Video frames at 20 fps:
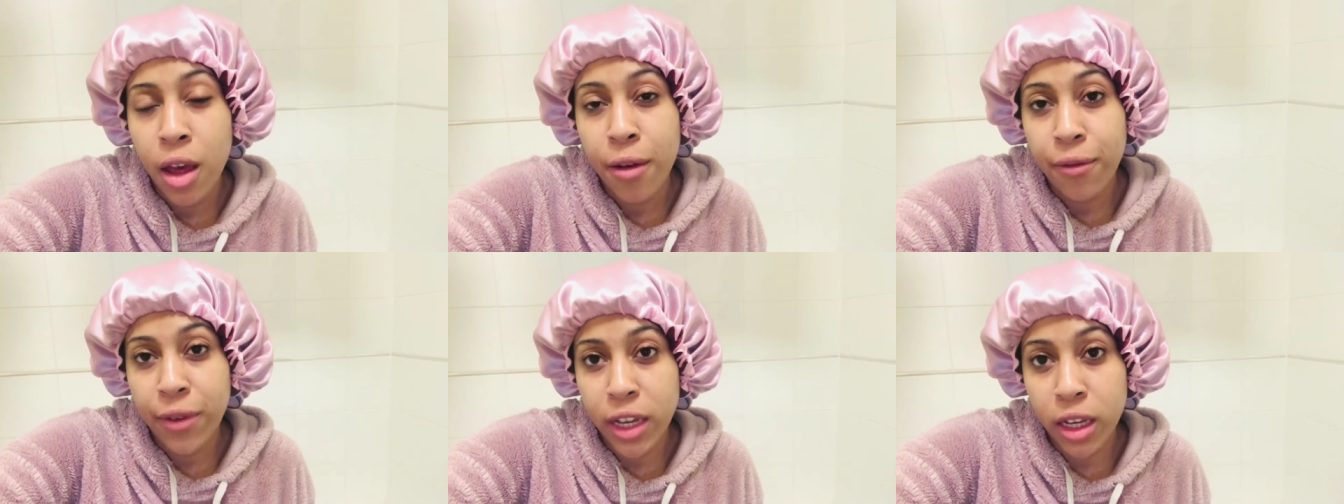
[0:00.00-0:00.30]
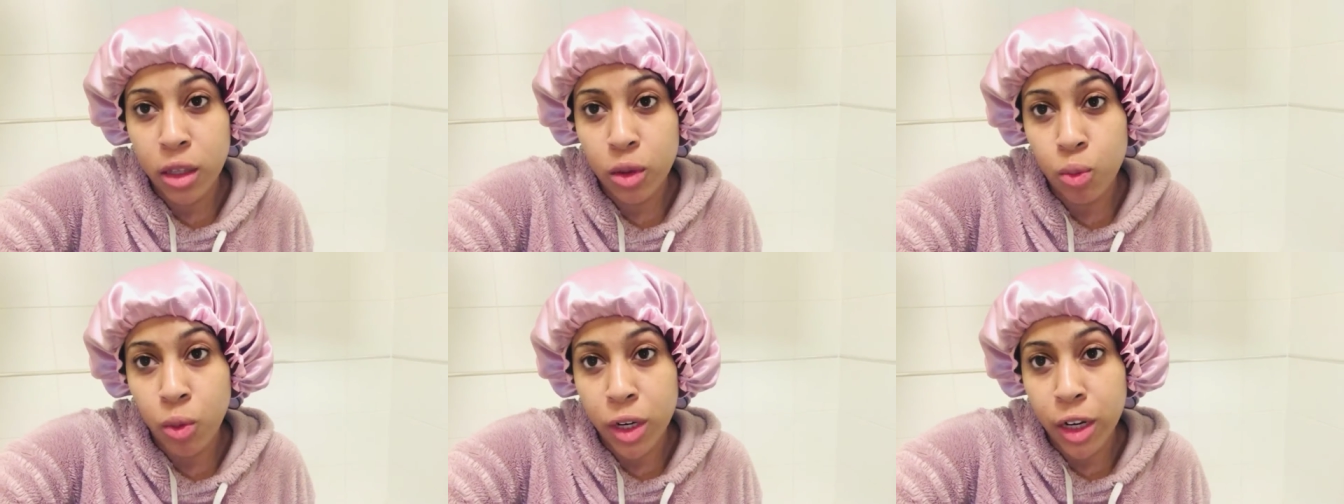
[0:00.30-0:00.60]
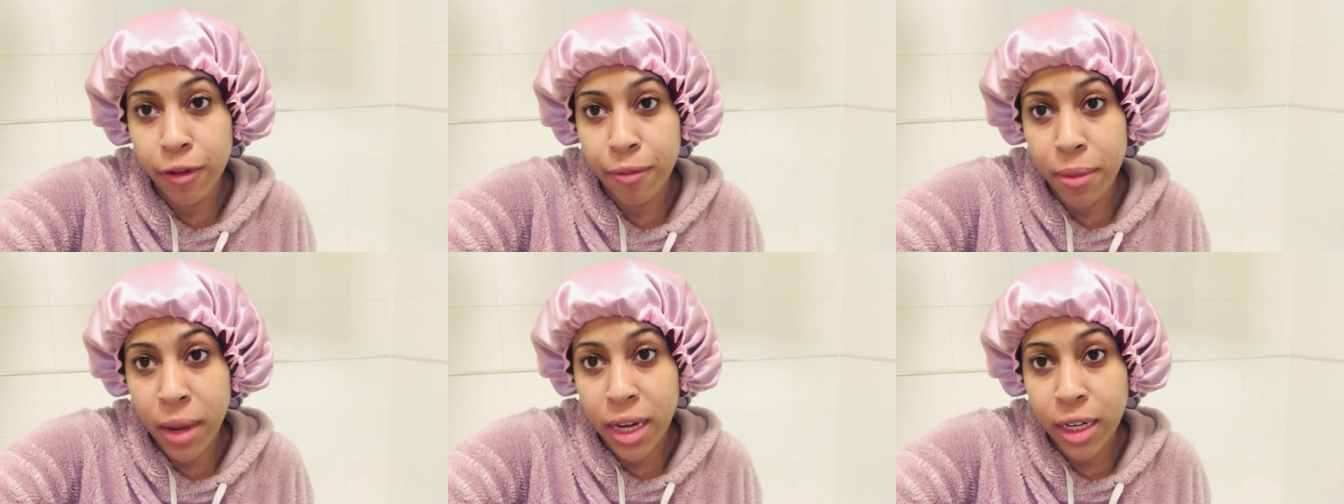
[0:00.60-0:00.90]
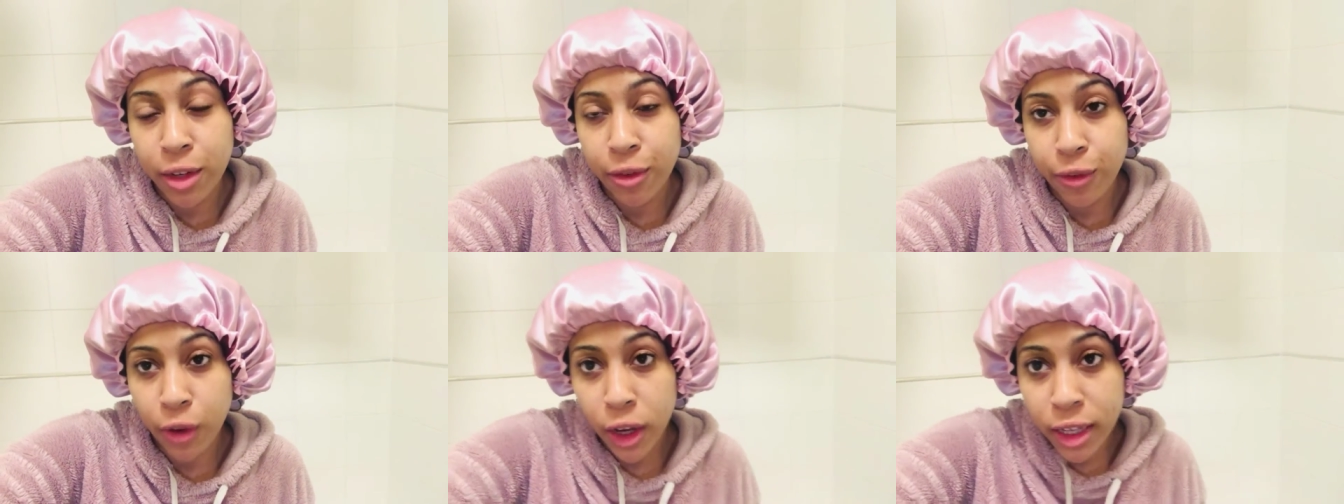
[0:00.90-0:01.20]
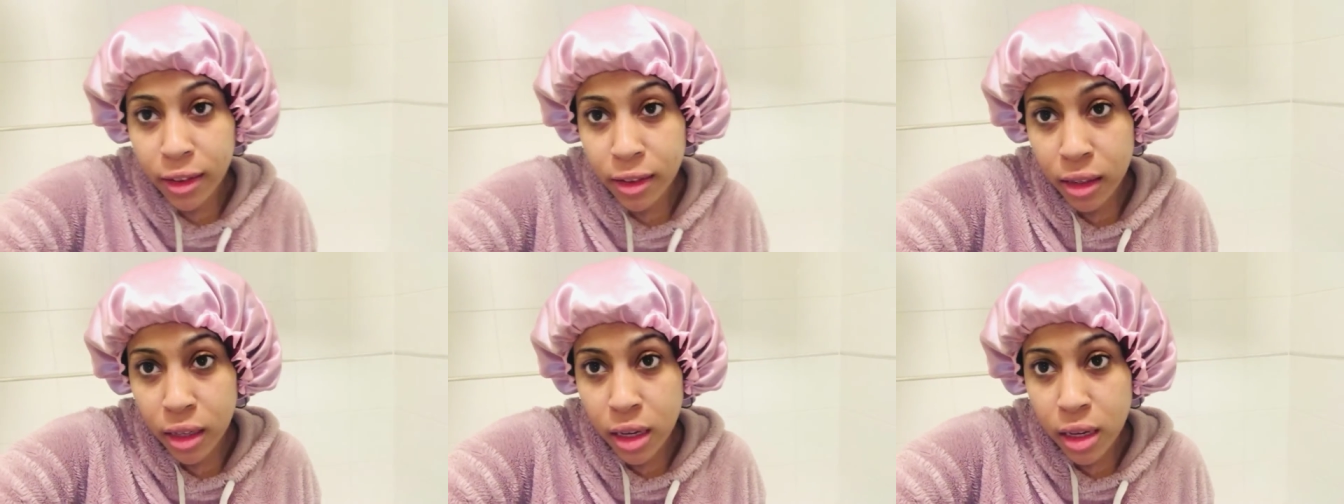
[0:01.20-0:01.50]
fix one of my
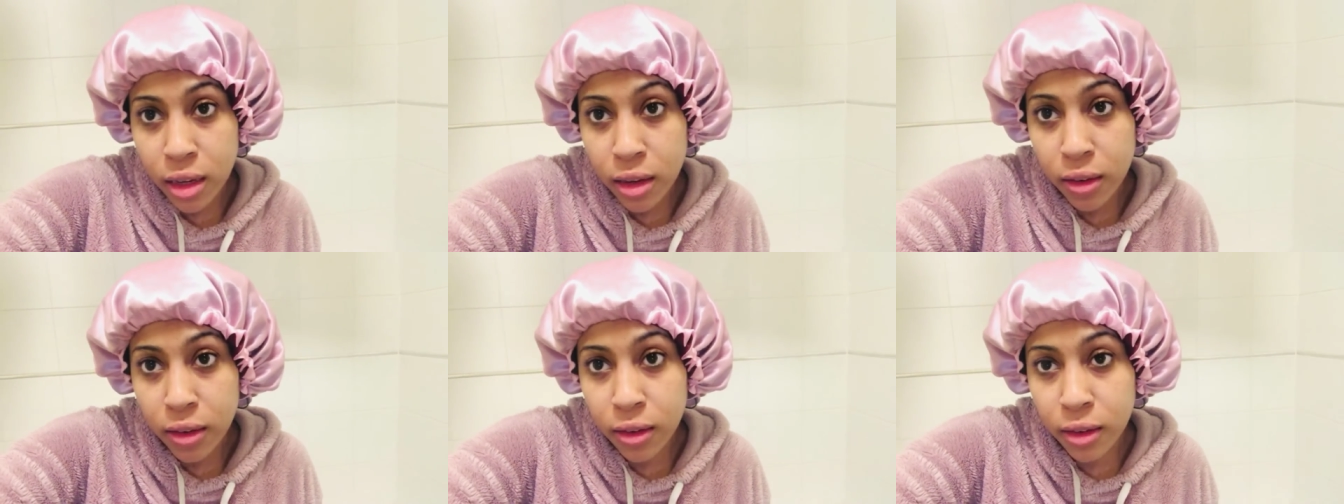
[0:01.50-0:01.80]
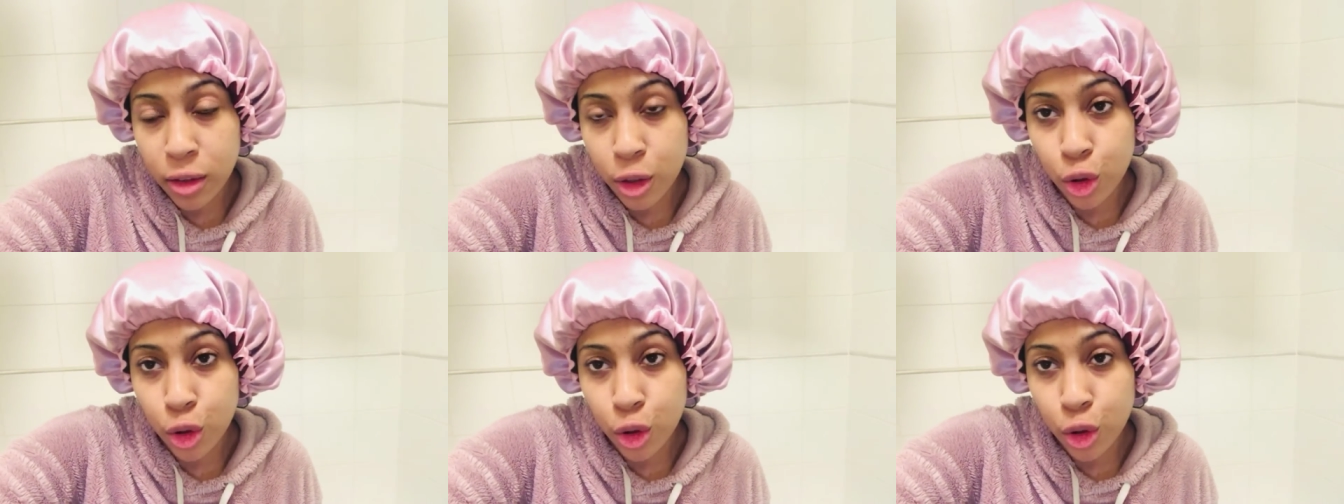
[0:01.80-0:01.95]
devices.